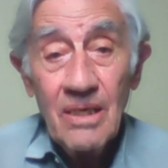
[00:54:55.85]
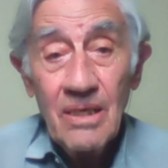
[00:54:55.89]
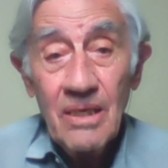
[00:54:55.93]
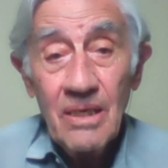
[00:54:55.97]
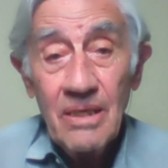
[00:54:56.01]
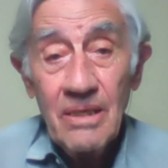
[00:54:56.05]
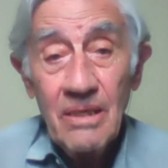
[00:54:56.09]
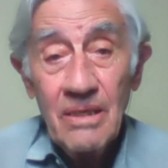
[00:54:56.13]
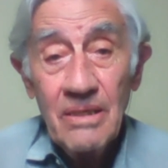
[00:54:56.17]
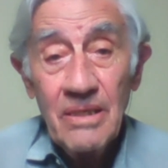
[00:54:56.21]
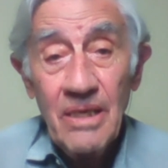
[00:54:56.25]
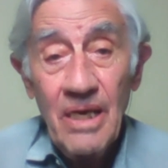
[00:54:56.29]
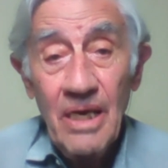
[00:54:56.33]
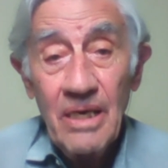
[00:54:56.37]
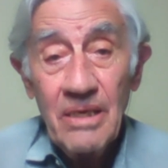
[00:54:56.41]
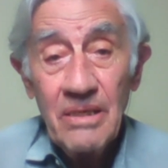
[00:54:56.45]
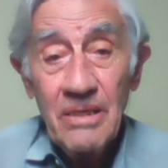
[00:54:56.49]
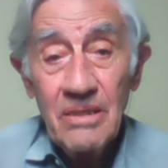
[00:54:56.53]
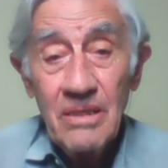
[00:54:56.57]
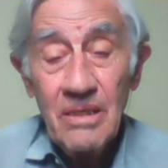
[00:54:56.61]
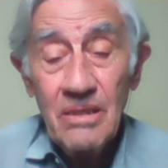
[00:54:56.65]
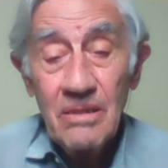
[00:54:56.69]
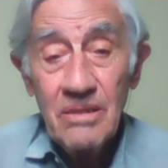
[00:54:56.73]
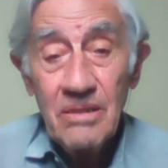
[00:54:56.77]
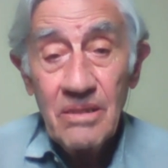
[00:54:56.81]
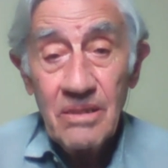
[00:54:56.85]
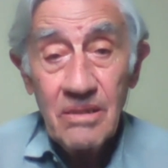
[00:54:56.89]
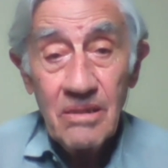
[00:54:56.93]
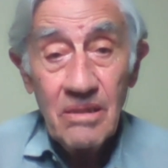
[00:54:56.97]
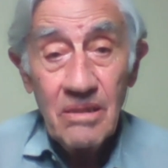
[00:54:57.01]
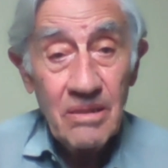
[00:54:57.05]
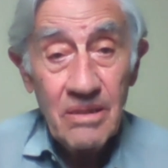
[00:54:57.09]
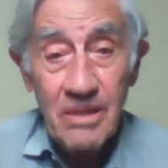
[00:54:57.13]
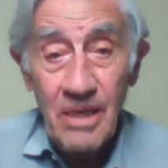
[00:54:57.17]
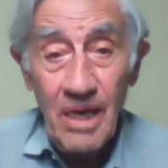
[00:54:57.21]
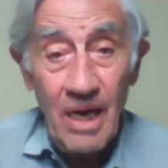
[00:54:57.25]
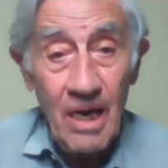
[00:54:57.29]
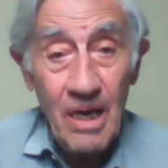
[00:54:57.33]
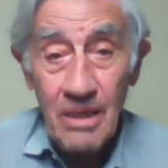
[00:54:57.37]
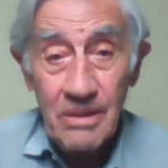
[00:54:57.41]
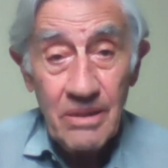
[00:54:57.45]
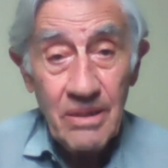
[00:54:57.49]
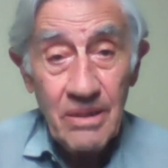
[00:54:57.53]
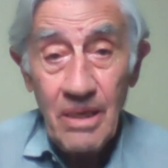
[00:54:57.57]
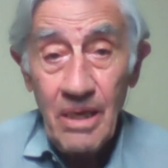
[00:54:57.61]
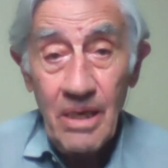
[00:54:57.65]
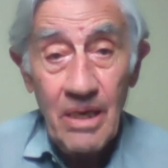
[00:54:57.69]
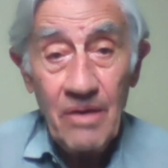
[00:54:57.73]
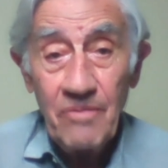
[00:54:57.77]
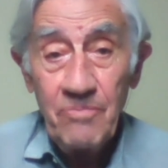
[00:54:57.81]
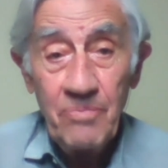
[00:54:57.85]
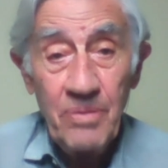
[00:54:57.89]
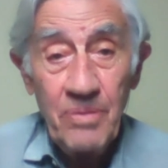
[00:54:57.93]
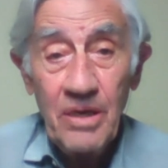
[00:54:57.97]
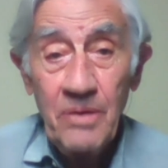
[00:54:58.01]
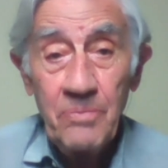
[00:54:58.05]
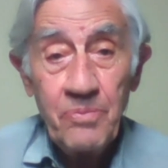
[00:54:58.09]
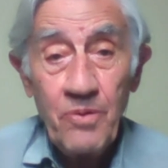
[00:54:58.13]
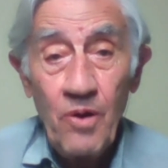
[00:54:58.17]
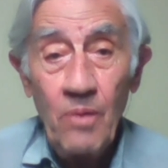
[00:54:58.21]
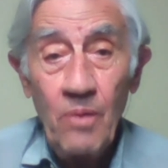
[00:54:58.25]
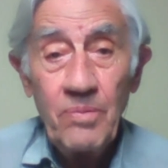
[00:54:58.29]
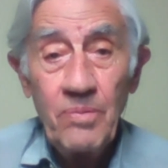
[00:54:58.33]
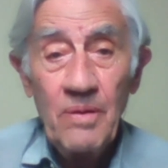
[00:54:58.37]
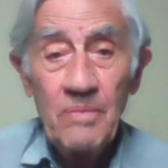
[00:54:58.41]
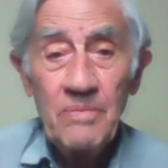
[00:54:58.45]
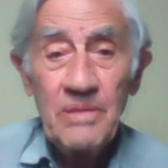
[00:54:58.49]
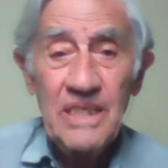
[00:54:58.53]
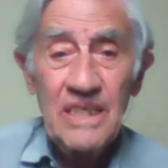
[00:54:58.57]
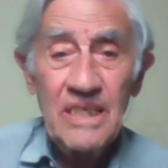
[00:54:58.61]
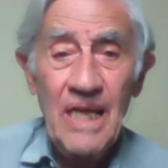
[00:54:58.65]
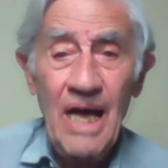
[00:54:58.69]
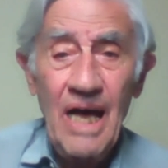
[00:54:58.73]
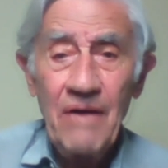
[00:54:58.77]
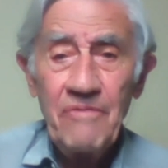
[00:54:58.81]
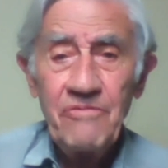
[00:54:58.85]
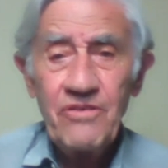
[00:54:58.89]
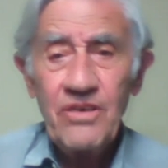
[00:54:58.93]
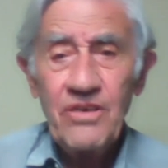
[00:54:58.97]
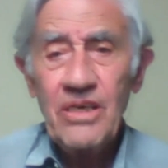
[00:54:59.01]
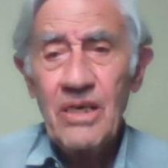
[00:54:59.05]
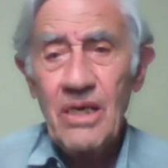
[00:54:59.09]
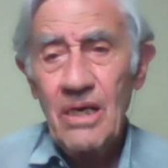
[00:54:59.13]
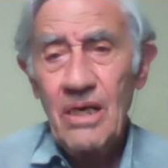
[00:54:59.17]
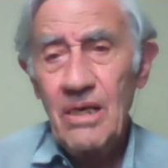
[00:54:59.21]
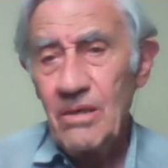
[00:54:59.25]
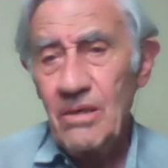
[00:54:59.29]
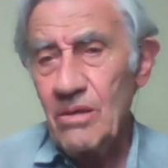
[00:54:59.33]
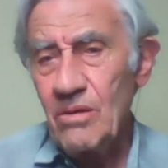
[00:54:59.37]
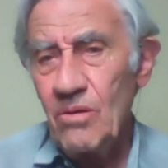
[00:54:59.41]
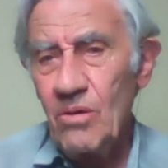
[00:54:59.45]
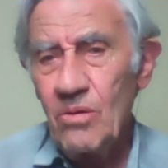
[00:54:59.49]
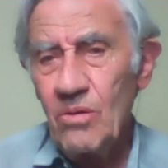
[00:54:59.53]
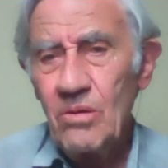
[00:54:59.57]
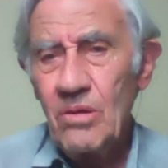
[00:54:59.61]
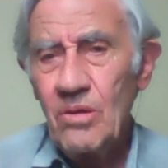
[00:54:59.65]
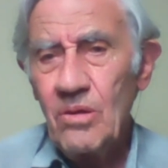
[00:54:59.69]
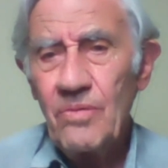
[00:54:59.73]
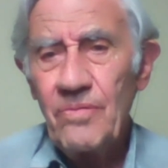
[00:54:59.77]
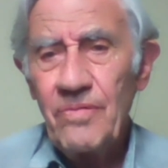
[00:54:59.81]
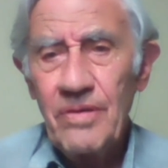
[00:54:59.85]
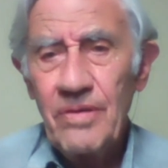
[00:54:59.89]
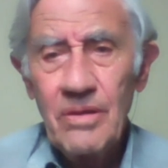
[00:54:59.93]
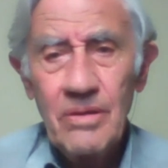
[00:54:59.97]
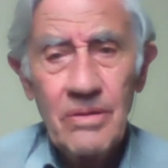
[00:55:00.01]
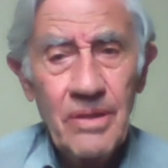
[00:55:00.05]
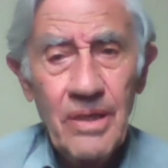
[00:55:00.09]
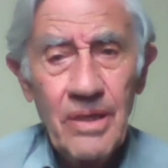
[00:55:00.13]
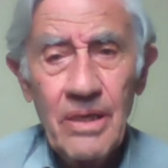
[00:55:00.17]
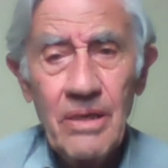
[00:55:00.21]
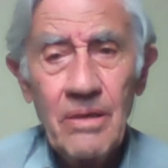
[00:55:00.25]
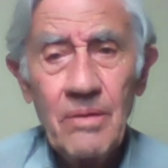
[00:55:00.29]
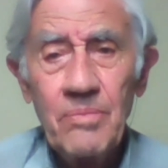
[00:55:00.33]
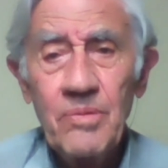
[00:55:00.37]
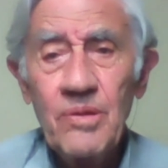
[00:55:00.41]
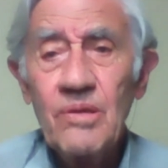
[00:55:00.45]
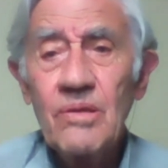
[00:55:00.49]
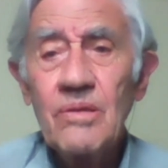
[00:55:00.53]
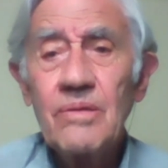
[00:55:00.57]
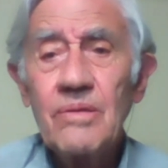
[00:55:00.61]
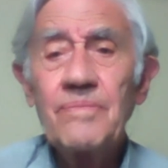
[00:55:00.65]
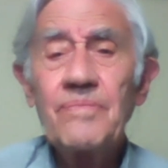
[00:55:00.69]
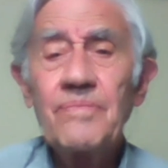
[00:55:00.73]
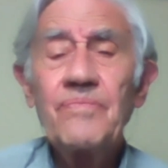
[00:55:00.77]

And it's they have big problems in Africa, all over, terrible.